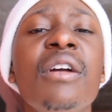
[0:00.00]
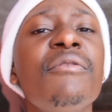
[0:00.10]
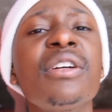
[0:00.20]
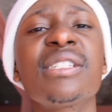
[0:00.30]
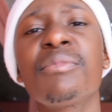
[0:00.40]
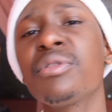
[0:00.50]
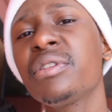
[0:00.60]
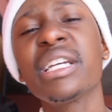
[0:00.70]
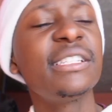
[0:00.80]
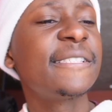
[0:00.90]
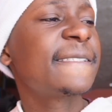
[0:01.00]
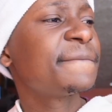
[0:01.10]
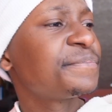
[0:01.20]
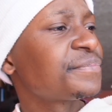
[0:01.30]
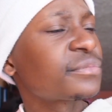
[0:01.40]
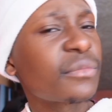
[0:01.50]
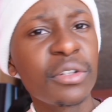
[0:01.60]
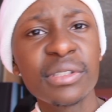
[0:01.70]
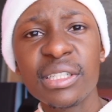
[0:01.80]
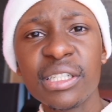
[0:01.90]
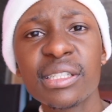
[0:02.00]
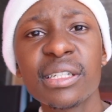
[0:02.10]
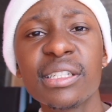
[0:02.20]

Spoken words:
For example, look at this. You see this?